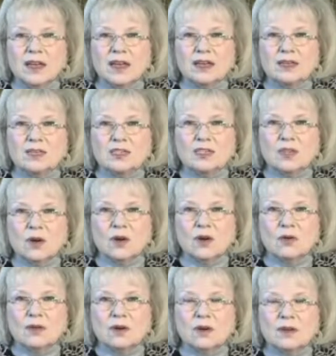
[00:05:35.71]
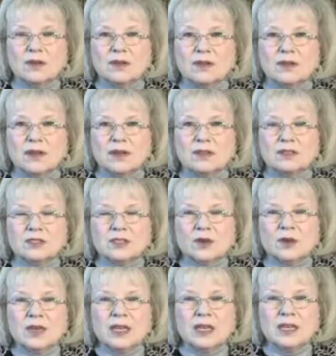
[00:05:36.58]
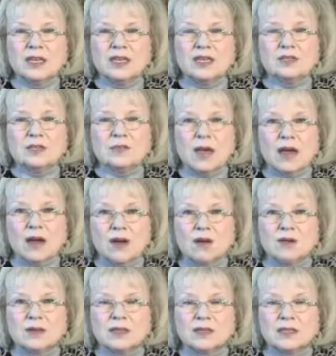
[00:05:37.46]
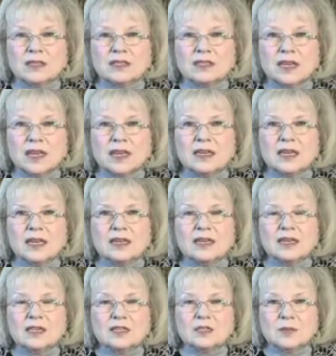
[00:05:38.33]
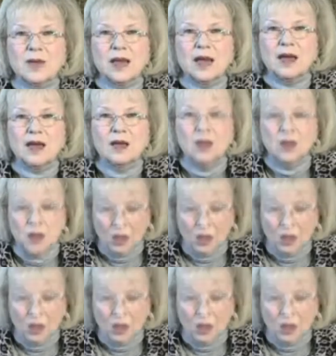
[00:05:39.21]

And so, so He is my holiness, and He is my